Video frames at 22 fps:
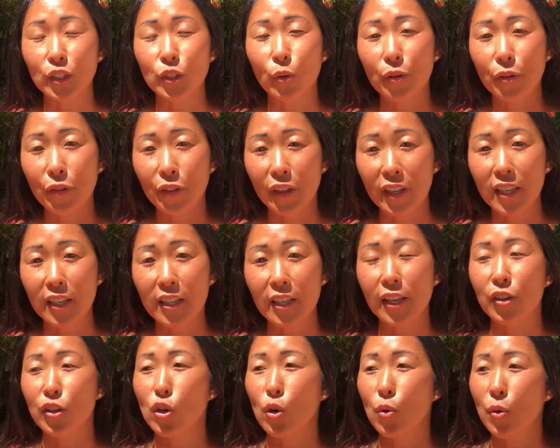your
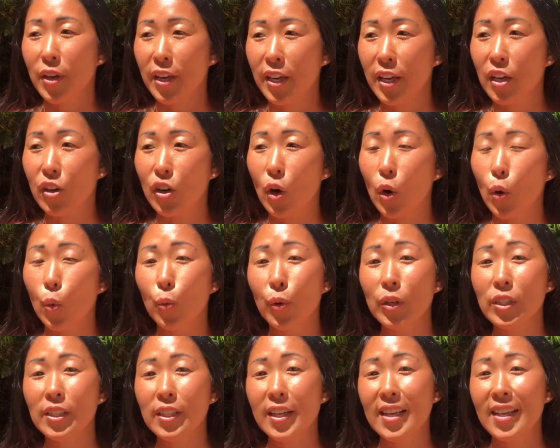thinking, your ego,
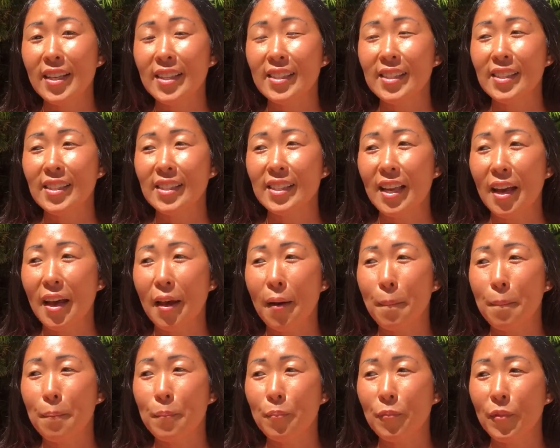which is
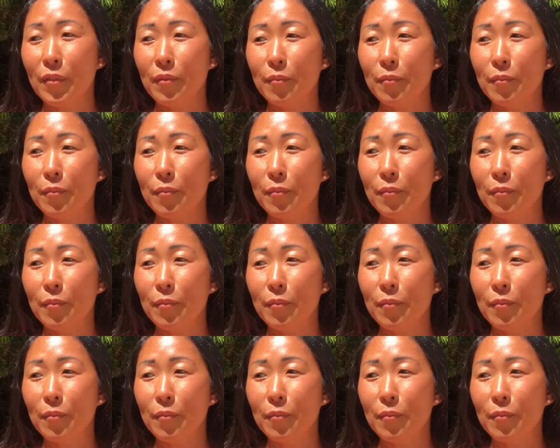um,